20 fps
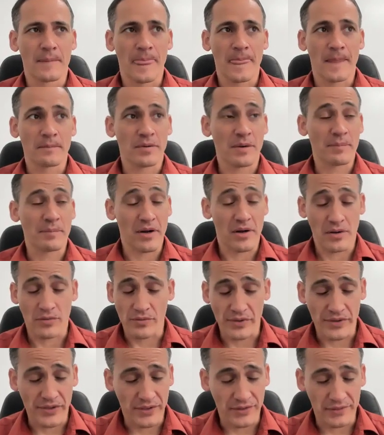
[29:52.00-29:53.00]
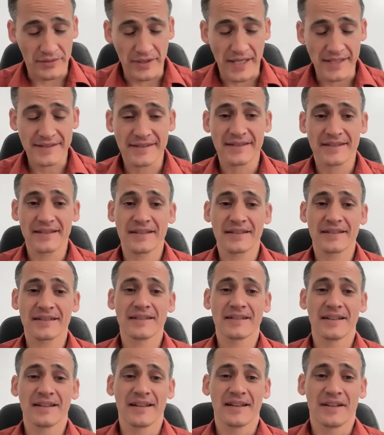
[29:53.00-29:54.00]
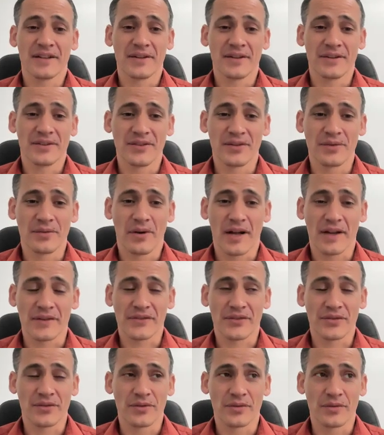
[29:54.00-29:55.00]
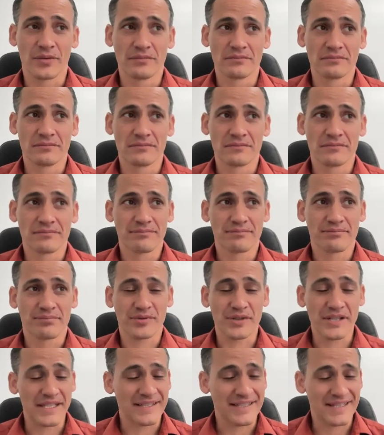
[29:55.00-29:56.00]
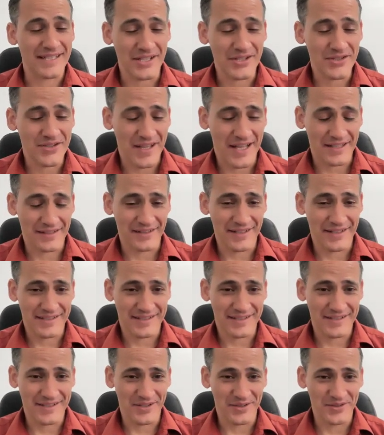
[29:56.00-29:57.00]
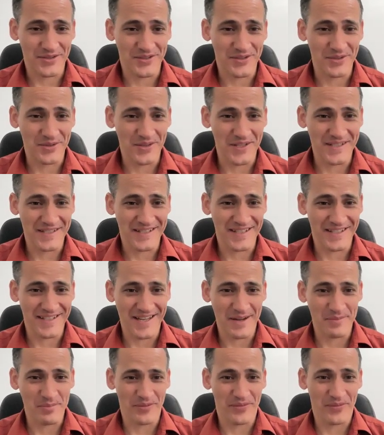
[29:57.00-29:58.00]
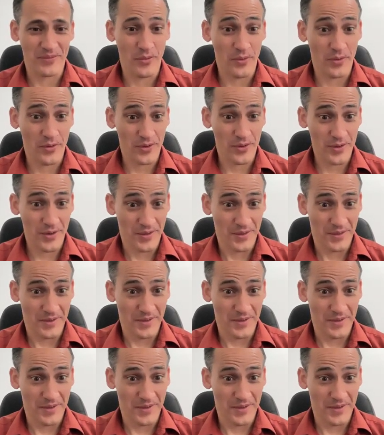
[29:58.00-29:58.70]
prepare a really good lesson. You ought to pre-teach that lesson to your students the day before.